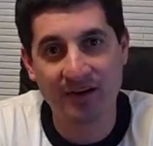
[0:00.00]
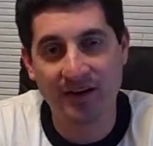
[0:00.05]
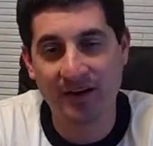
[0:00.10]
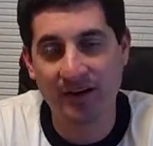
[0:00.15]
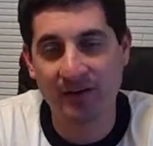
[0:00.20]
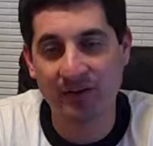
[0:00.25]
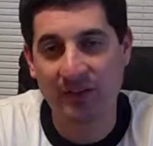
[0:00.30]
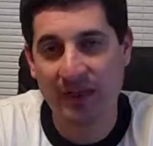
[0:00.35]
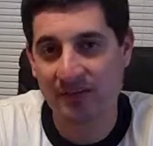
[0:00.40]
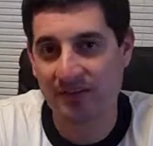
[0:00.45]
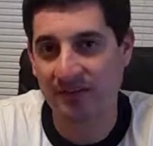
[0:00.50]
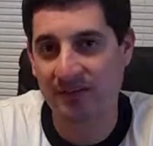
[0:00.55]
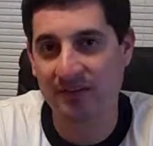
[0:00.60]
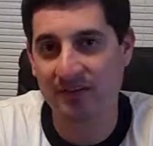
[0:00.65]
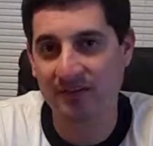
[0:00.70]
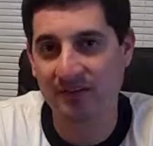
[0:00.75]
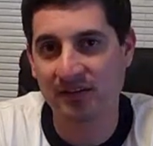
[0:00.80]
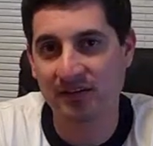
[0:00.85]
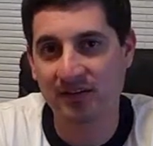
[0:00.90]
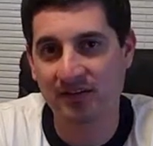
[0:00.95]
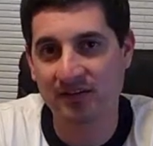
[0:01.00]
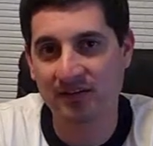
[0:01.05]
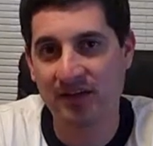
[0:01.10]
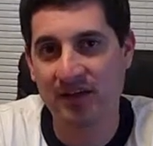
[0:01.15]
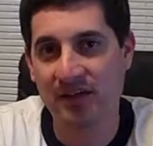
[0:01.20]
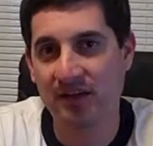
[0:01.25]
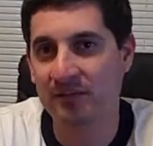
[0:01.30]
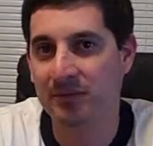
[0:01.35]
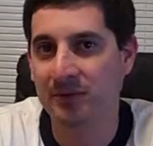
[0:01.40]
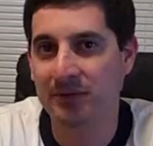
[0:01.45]
And I know that sounds
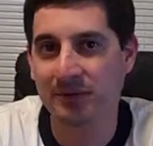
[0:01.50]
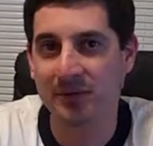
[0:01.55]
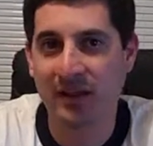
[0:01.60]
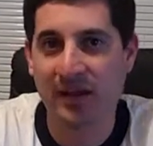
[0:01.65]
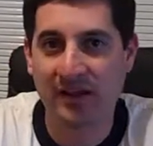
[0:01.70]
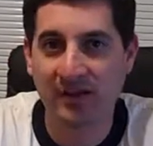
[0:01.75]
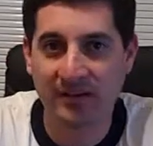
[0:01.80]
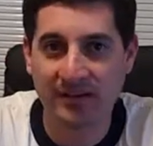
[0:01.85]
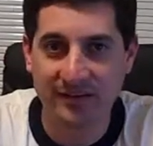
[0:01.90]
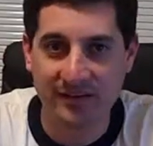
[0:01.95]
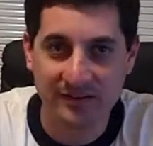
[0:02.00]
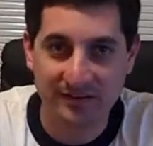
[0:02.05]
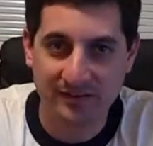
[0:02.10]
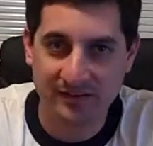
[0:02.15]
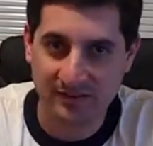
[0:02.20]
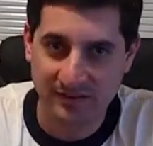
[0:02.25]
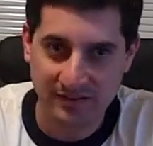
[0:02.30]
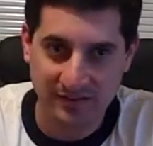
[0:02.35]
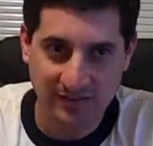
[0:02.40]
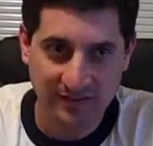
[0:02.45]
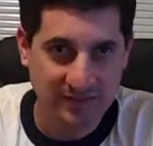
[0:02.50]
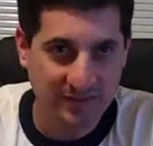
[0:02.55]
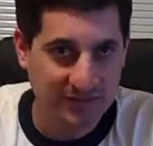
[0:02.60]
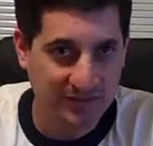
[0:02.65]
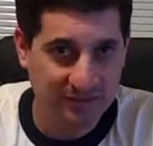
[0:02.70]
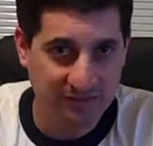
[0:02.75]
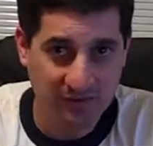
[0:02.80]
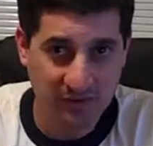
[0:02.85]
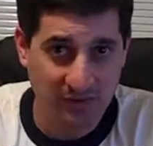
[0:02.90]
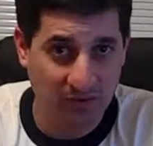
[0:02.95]
cliche, but the reality is,
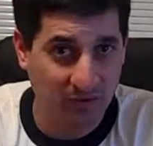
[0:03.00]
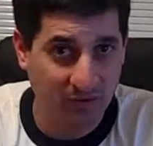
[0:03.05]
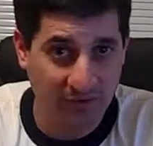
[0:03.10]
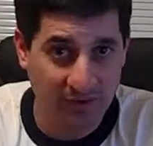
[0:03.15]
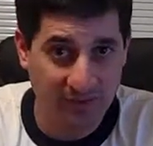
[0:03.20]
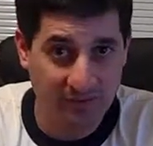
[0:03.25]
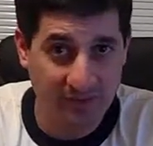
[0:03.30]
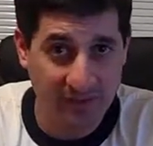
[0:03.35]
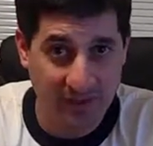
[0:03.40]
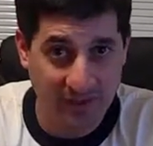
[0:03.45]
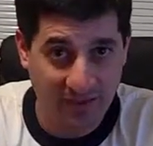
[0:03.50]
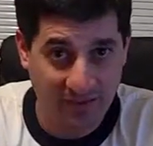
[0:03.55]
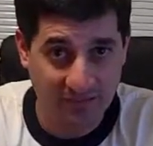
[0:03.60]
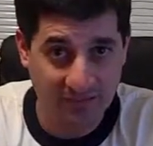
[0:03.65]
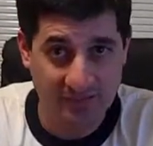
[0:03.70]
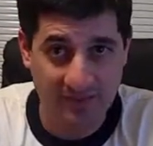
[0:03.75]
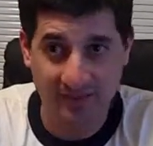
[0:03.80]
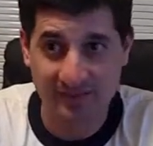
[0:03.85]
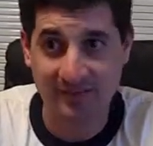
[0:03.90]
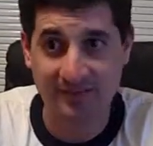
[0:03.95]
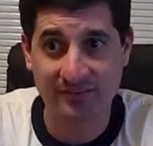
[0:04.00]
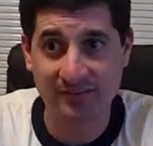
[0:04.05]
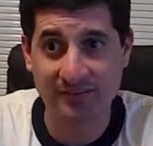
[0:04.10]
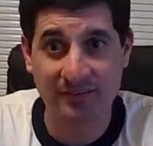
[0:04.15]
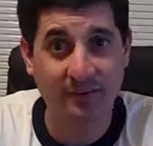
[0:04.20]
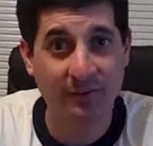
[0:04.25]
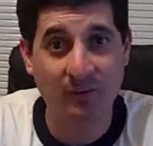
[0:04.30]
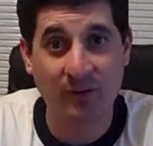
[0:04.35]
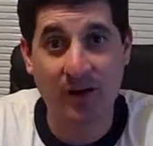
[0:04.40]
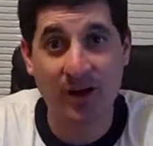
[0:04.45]
if you don't love that, that's
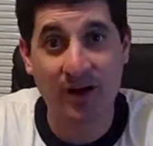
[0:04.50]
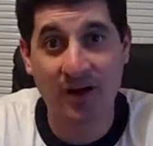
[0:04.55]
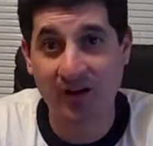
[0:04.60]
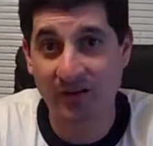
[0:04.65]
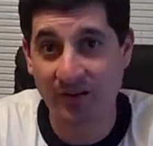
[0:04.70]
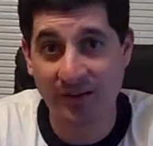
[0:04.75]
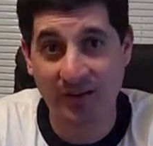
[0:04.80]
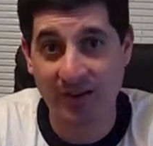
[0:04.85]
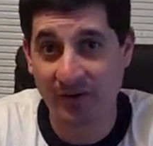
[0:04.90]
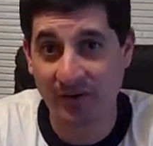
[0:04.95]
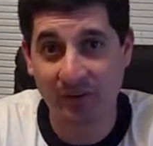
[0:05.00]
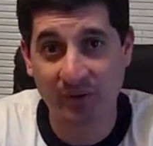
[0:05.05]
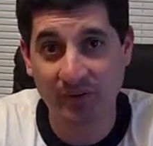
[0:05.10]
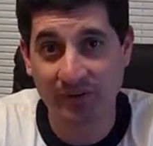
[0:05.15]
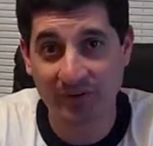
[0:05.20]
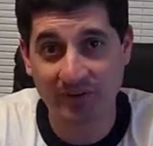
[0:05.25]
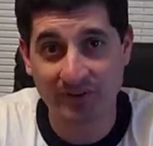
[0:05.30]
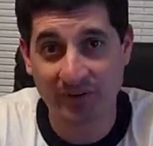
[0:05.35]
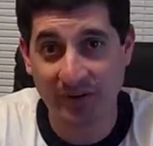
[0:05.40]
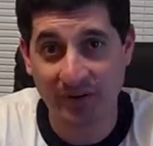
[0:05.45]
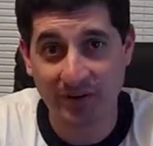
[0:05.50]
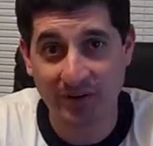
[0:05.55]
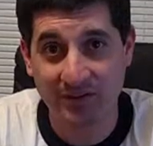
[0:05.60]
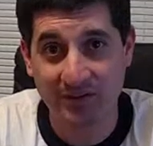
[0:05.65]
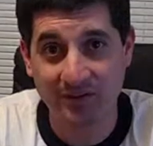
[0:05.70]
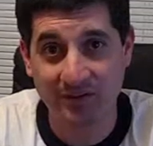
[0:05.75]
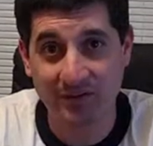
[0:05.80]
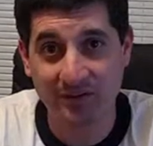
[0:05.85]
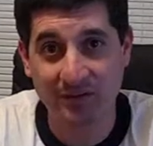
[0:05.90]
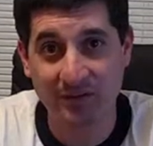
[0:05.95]
the wrong line of work to go
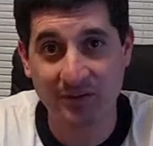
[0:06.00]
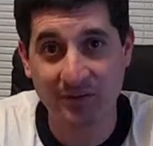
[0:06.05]
into.